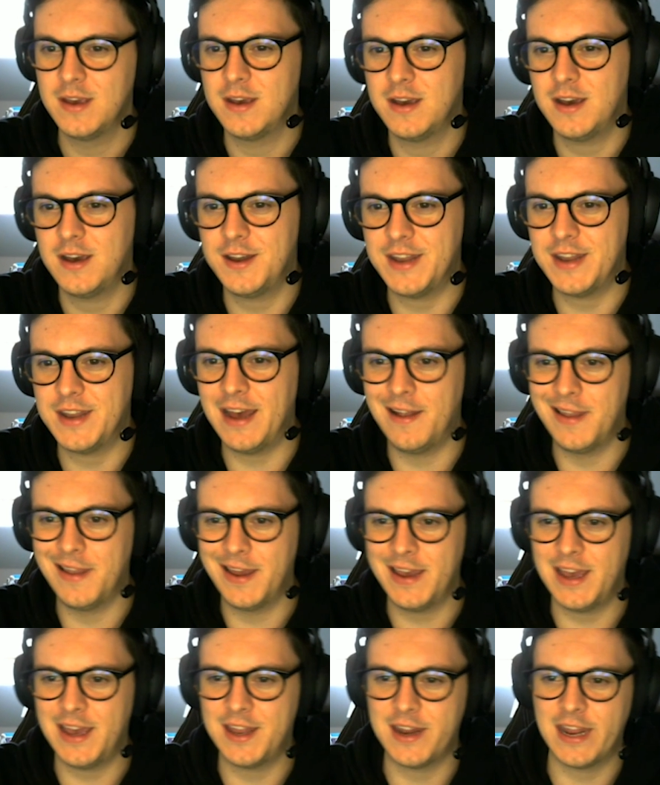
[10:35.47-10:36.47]
An ally
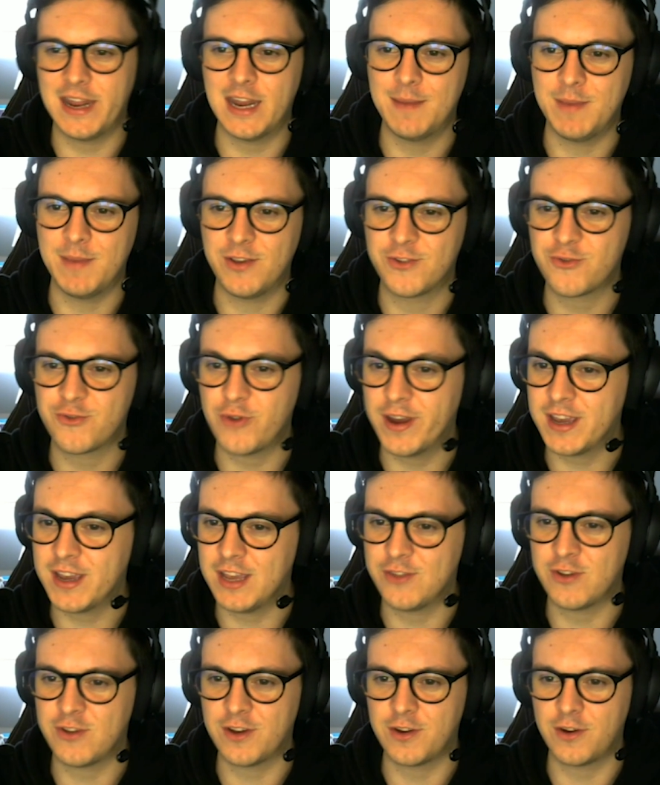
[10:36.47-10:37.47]
and an enemy strike
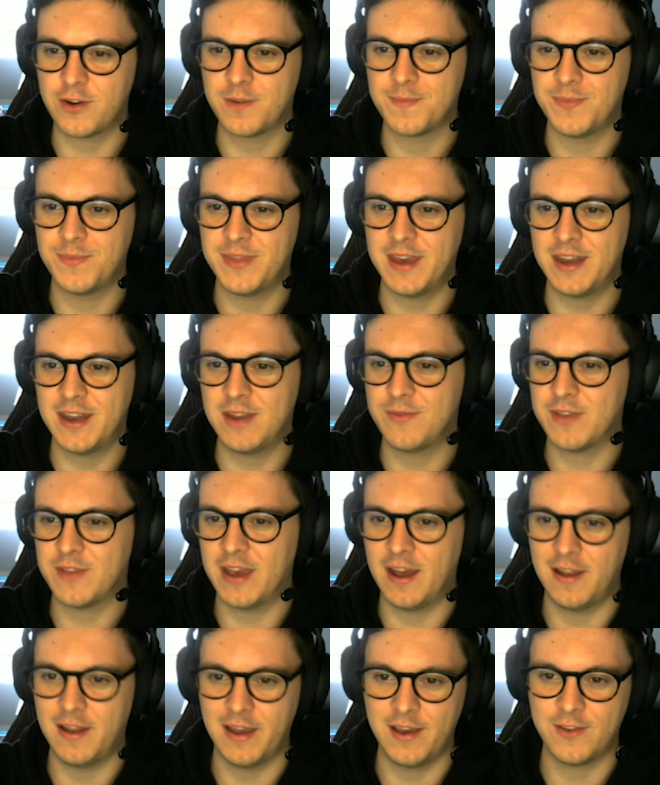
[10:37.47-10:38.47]
each other. Then, if the
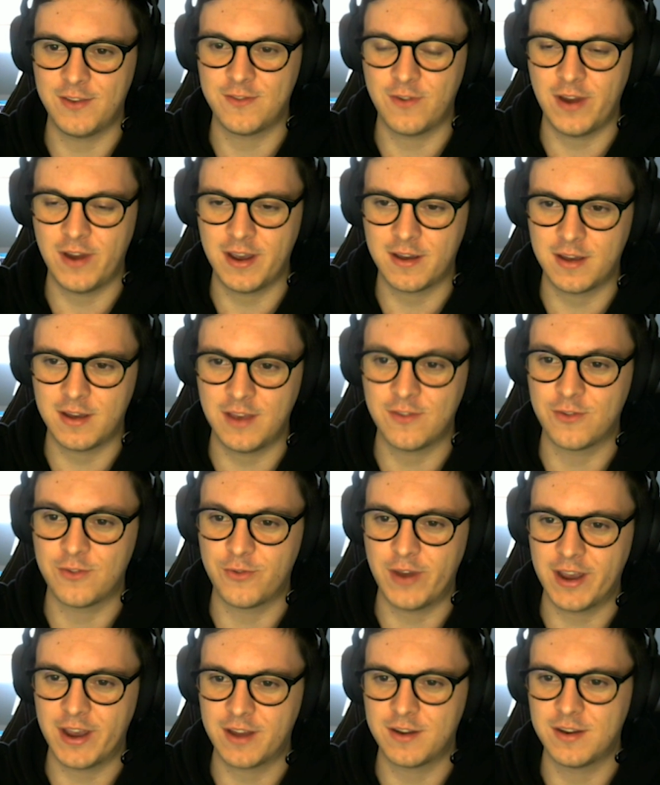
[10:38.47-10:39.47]
ally is a
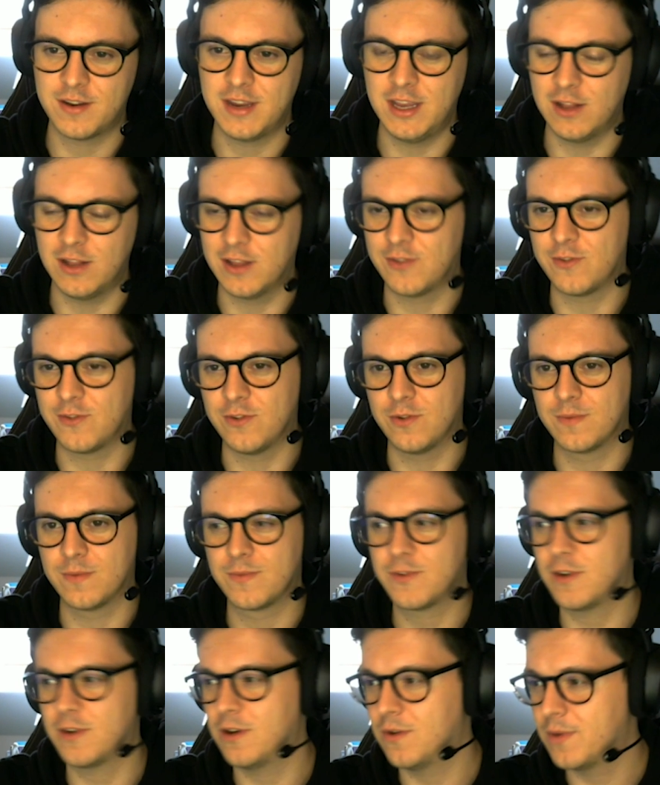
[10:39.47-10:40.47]
dragon, heal it too.
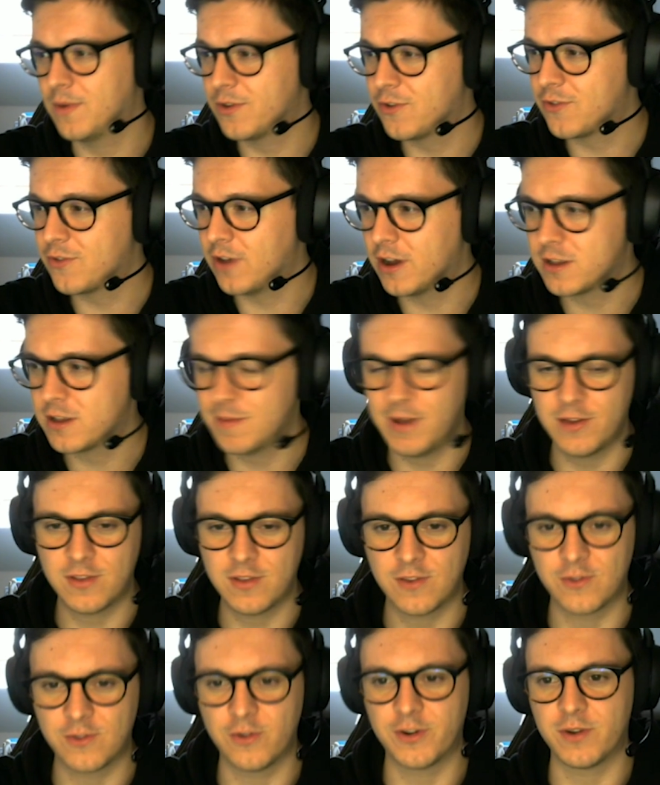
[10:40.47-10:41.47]
So I just talked about
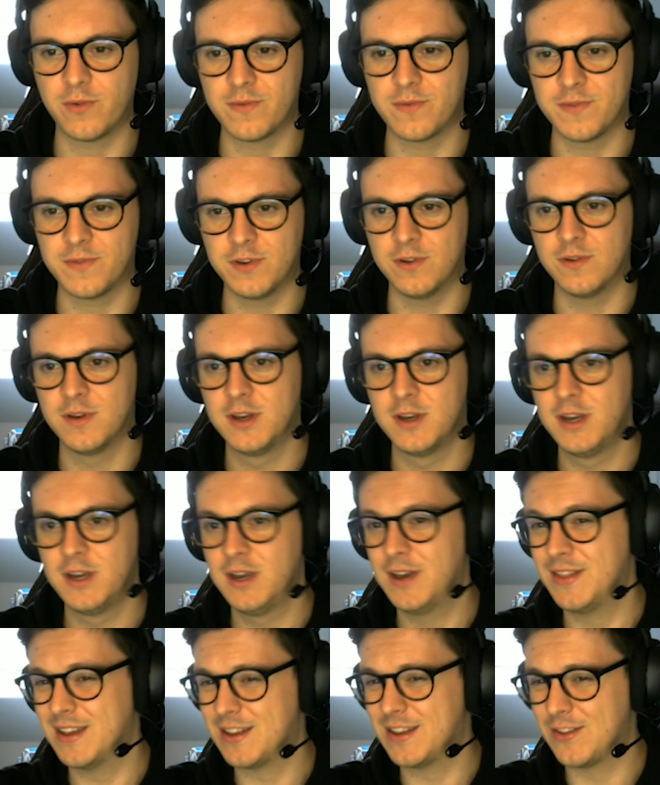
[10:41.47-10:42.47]
this during the reveal. I
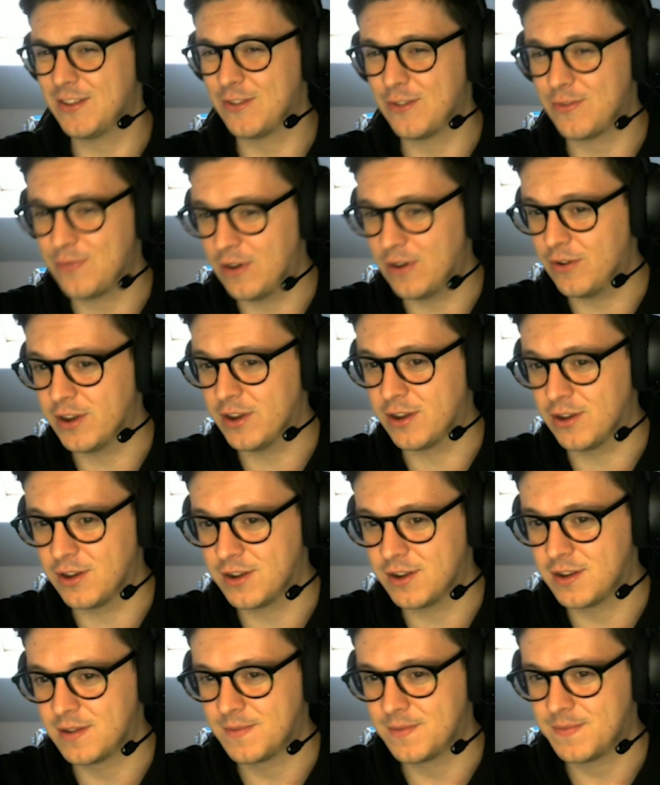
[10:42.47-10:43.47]
think this is very
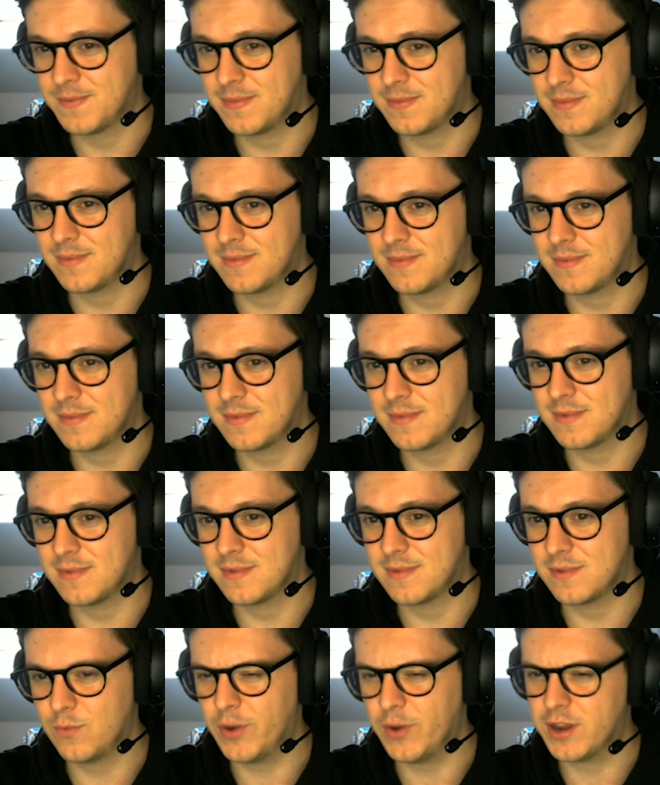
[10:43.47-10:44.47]
good.
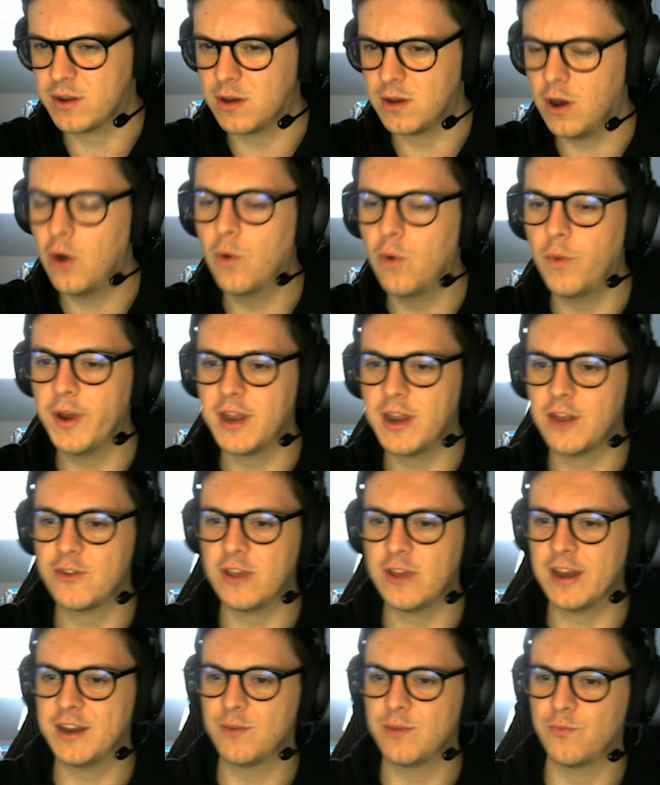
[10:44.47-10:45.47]
Wait, oh wait,
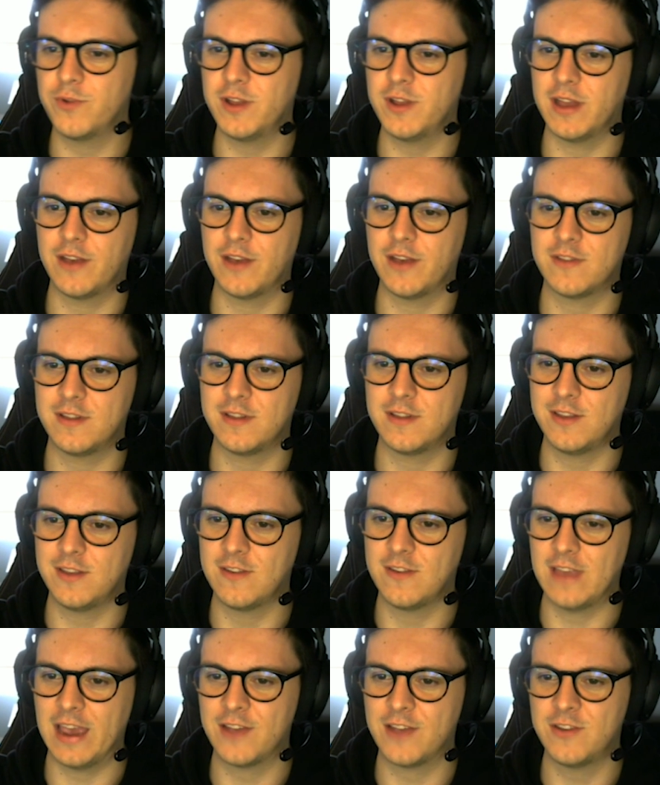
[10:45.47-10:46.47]
I didn't realize this is
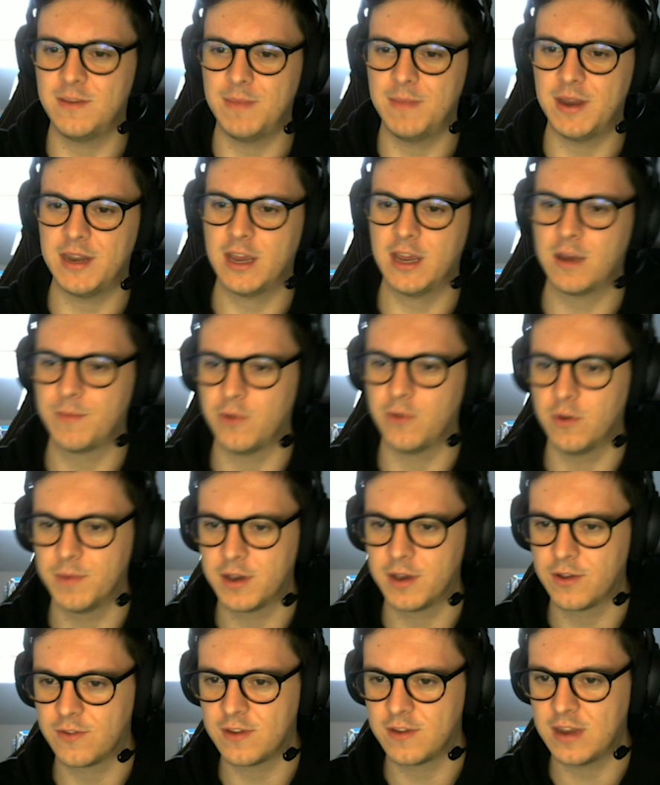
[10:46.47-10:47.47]
actually main deckable
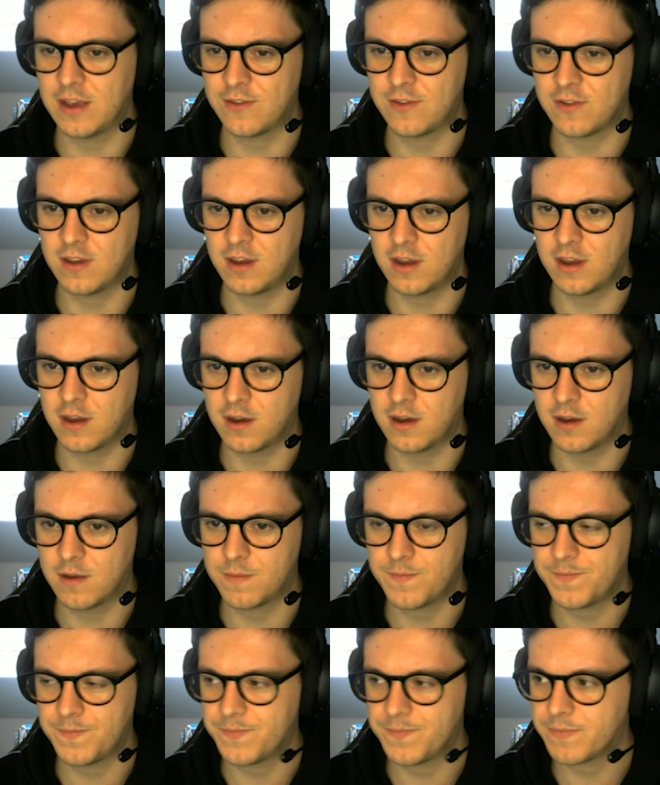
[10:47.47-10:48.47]
because it has a
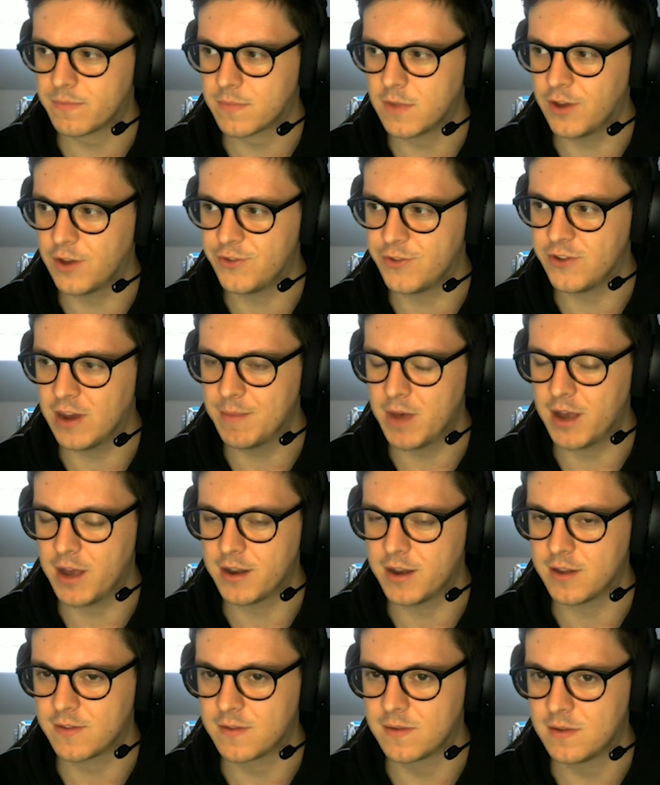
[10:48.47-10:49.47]
gem on
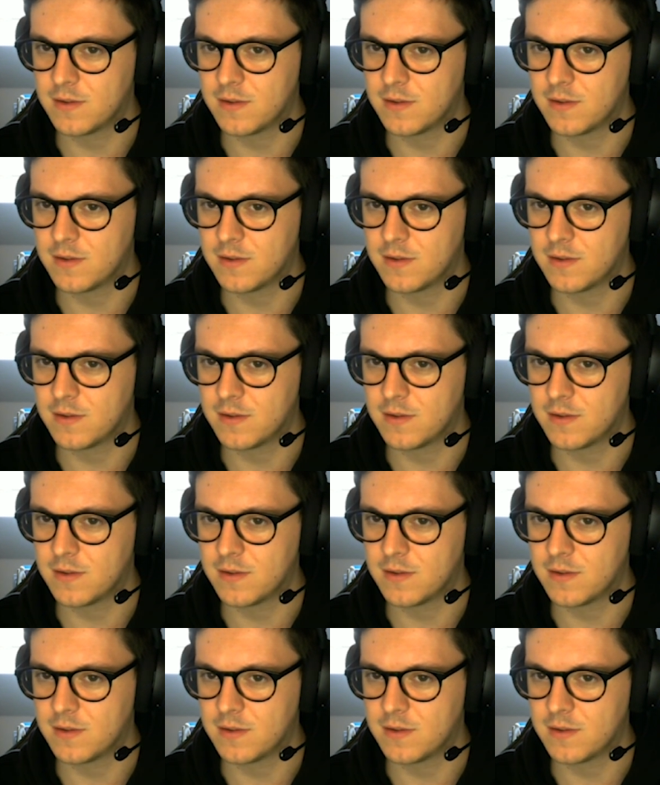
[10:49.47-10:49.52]
it.